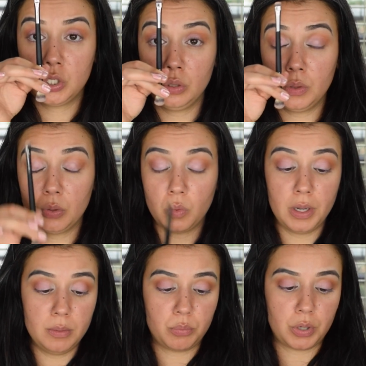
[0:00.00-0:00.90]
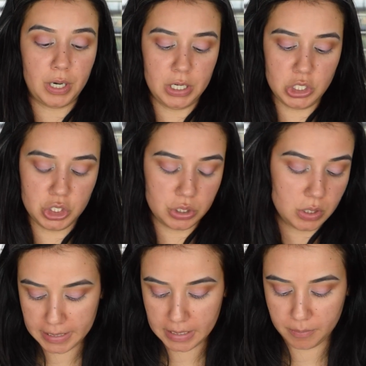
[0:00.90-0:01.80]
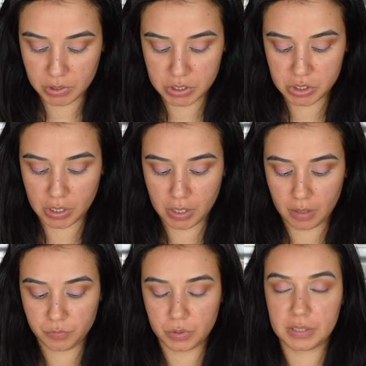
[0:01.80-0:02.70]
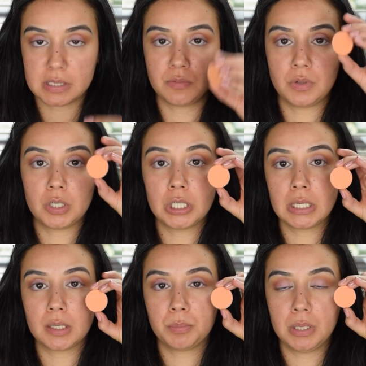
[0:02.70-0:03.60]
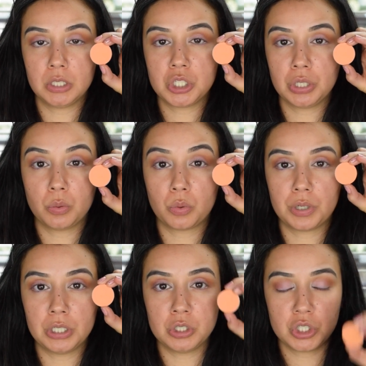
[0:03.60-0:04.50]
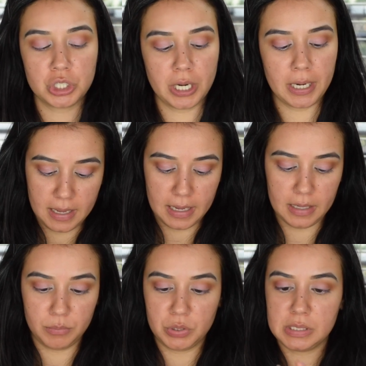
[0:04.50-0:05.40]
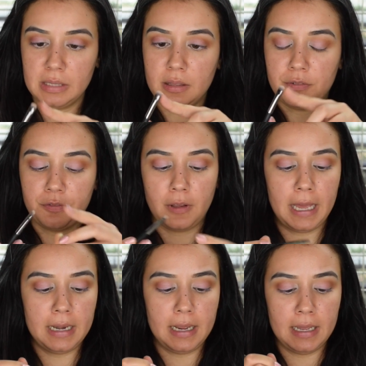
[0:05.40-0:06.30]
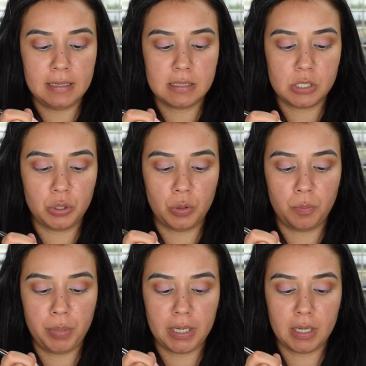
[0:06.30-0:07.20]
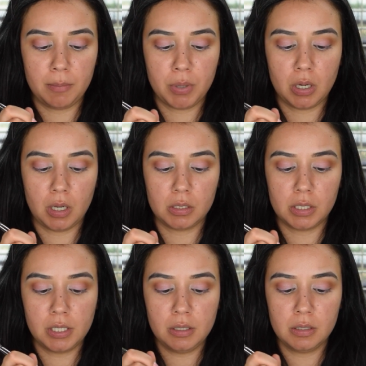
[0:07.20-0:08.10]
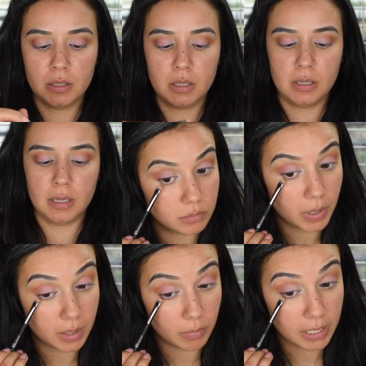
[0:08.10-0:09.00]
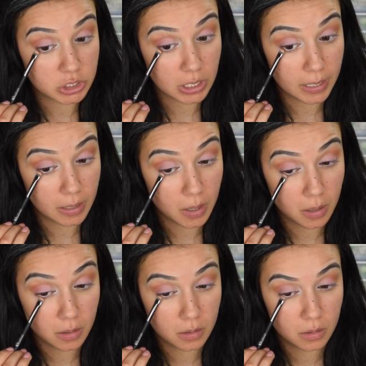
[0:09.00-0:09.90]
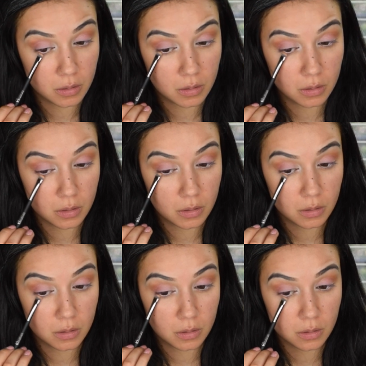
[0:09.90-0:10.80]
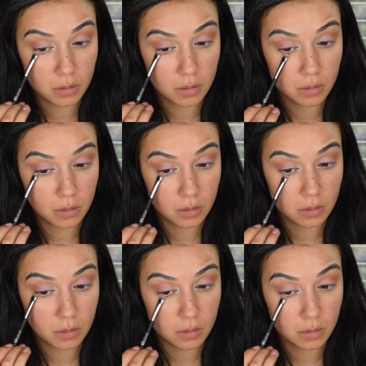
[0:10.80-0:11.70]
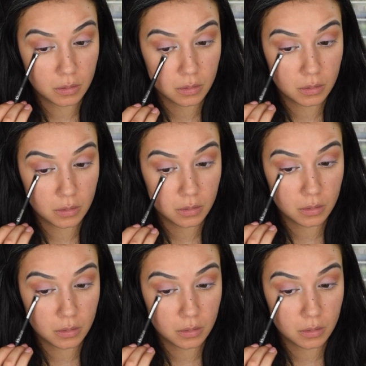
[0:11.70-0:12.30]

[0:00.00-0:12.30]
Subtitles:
2-in-1 brush. And I'm gonna start off with this very peachy orange shade, and I'm using the flat end to pick up color and strategically apply it on my lower bottom lash line.